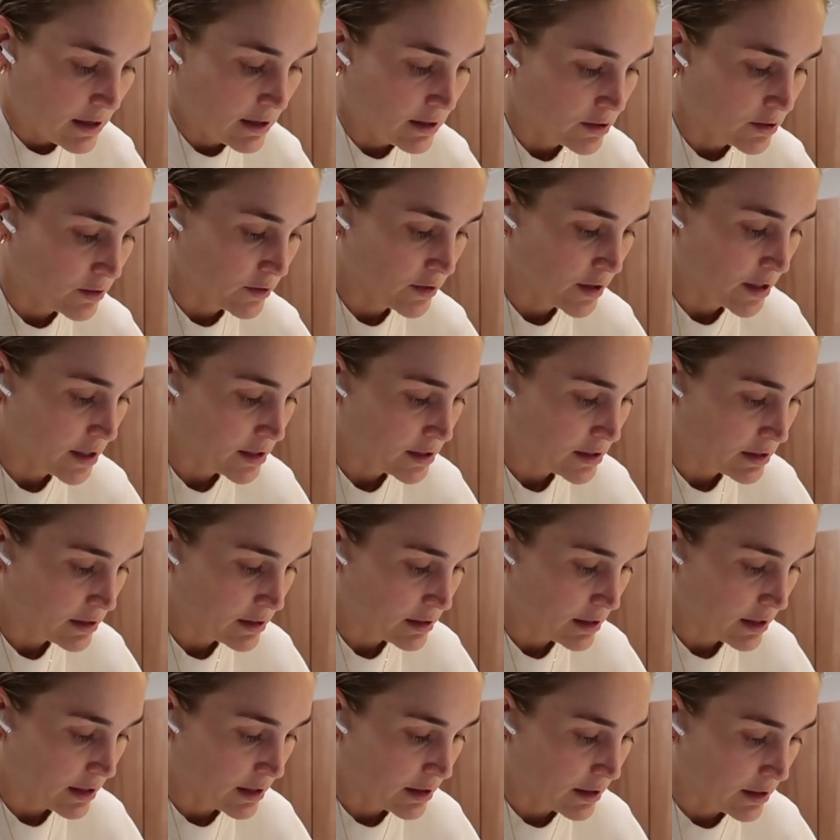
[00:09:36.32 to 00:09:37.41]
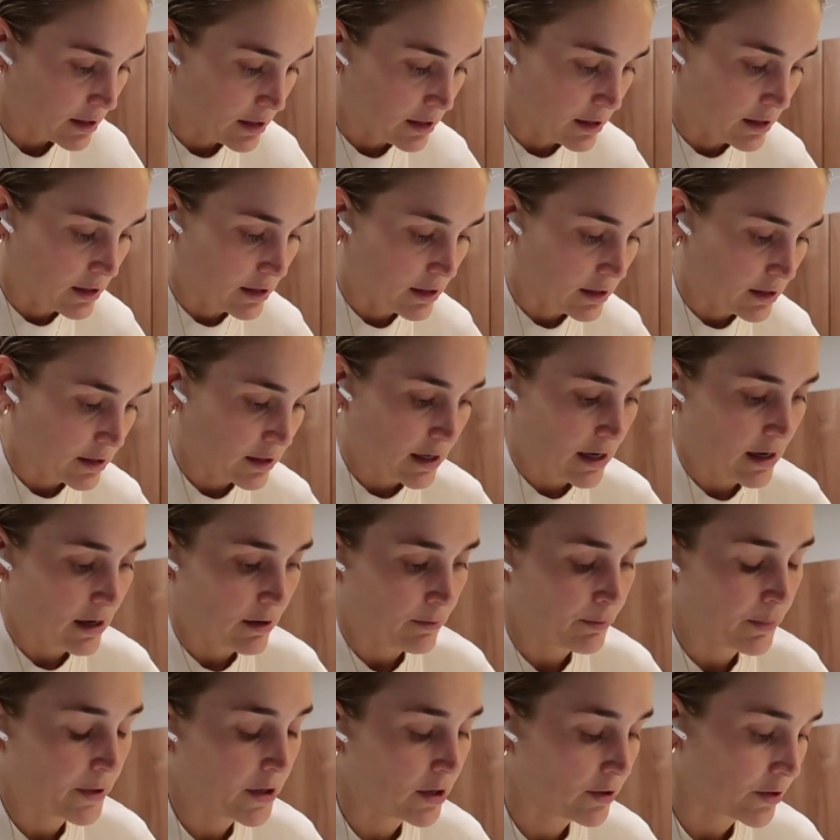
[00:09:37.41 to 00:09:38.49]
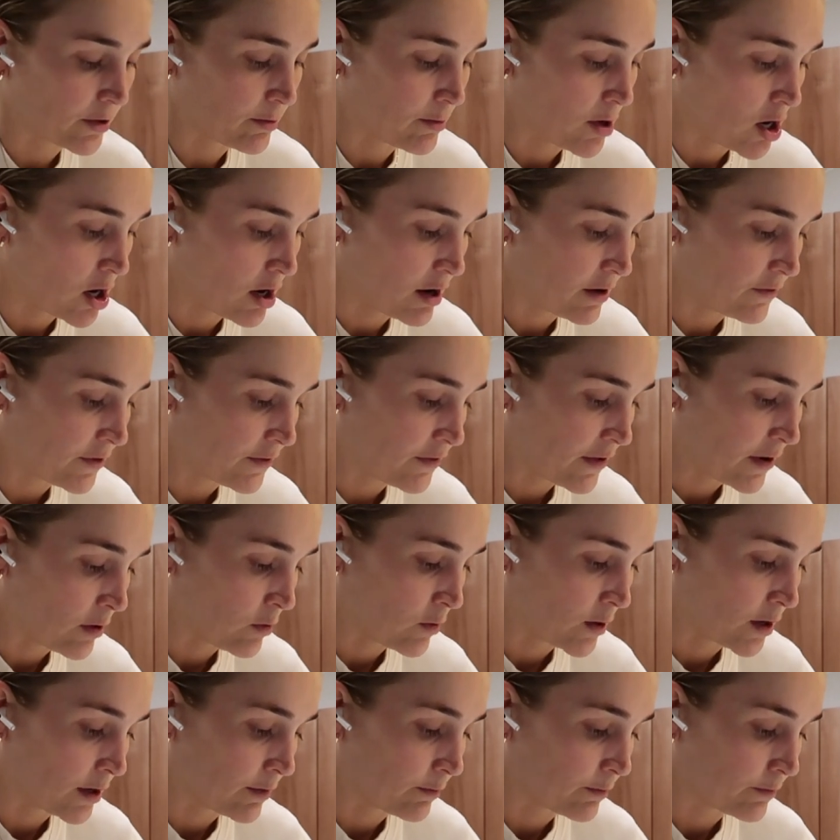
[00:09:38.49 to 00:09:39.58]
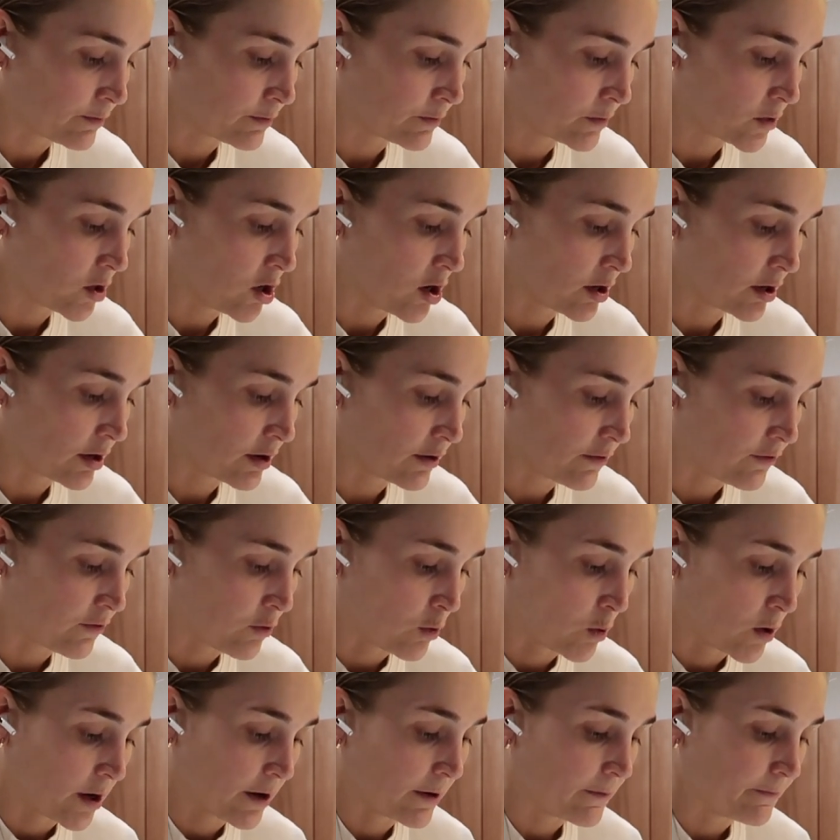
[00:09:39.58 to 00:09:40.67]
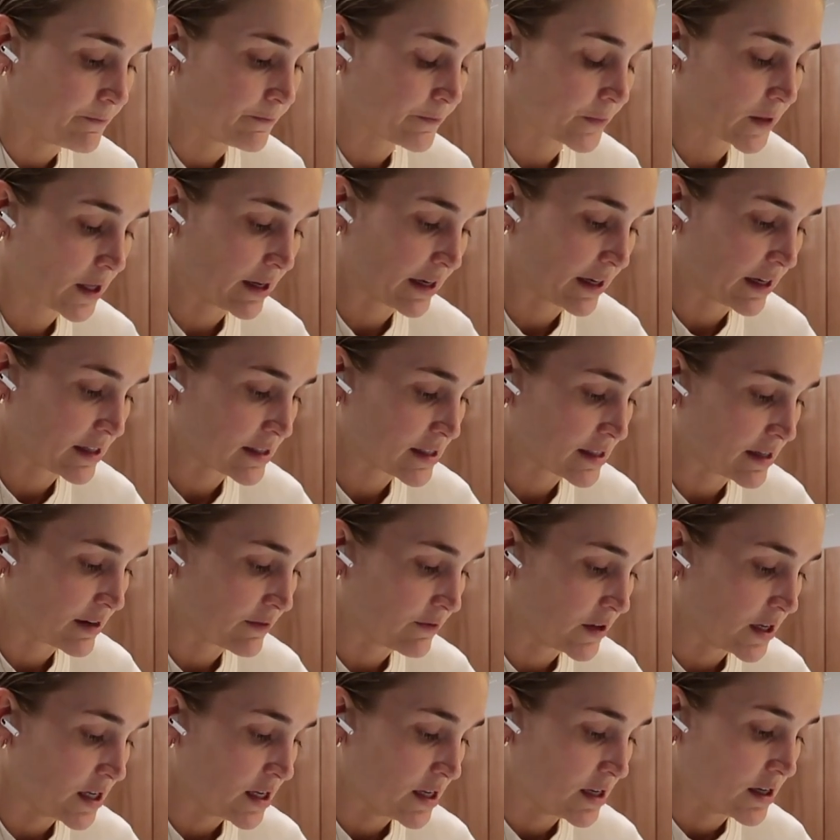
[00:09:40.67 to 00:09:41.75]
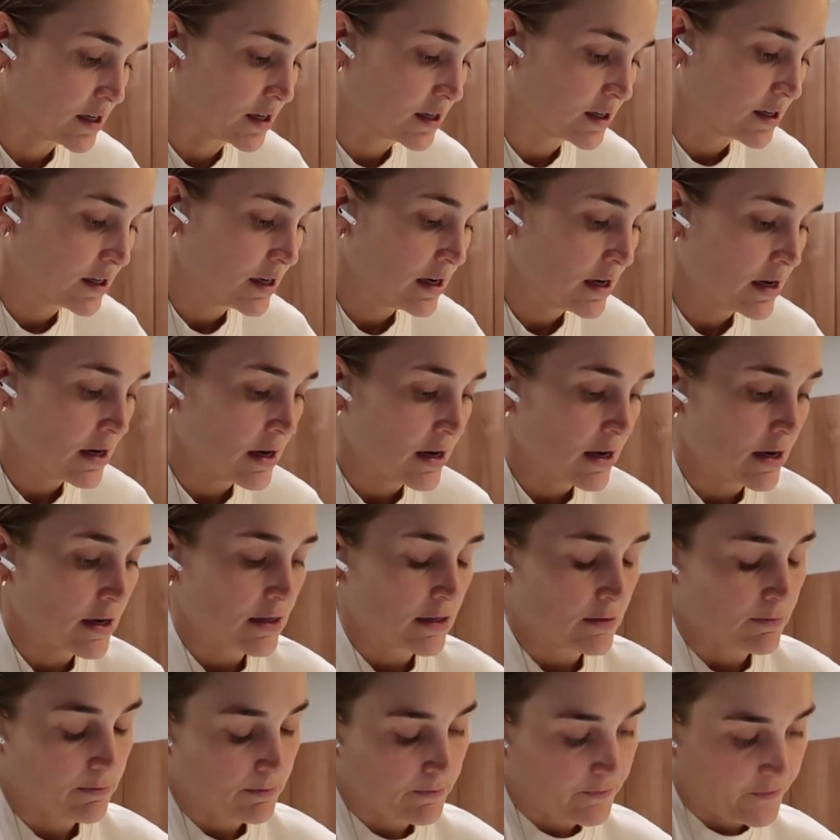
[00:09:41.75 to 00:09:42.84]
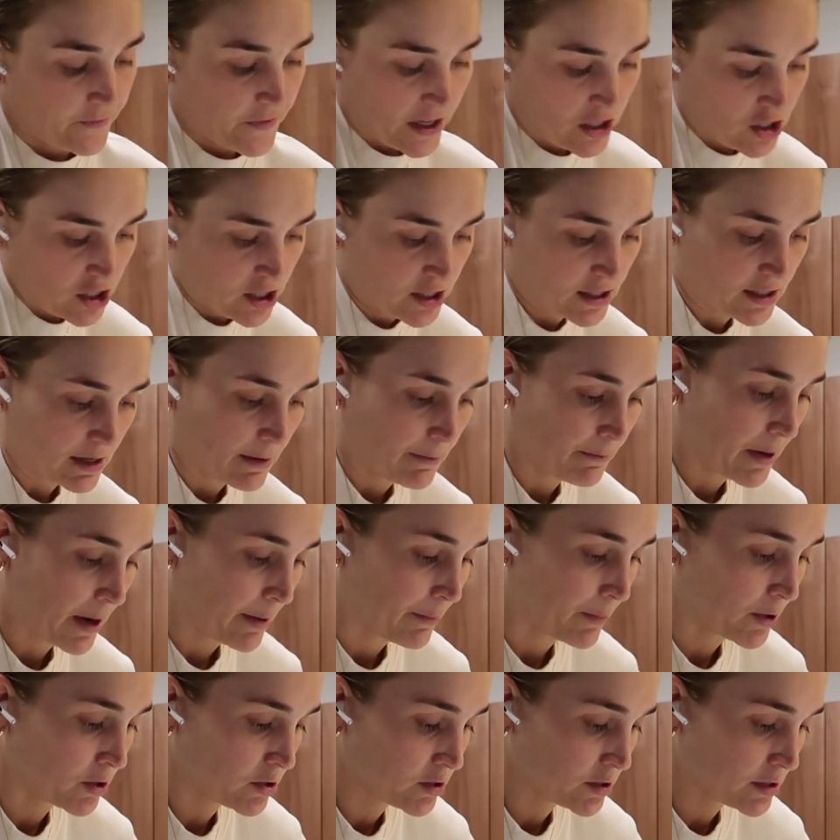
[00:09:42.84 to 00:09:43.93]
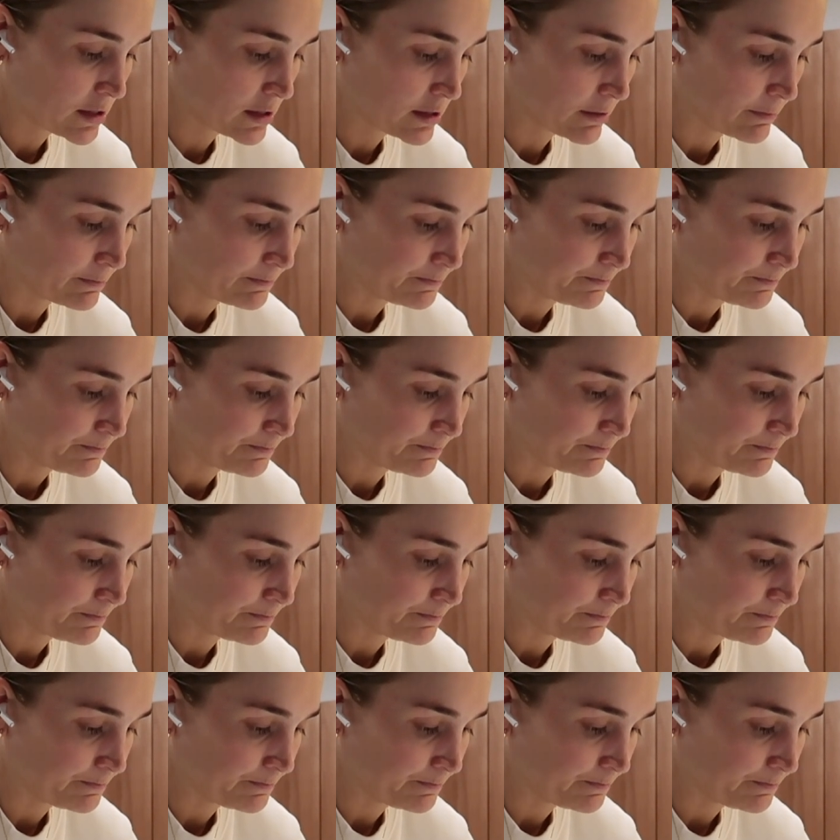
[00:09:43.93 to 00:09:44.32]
do this and then kind of peel them off if I want them longer for, like I said, fajita, veggies and peppers,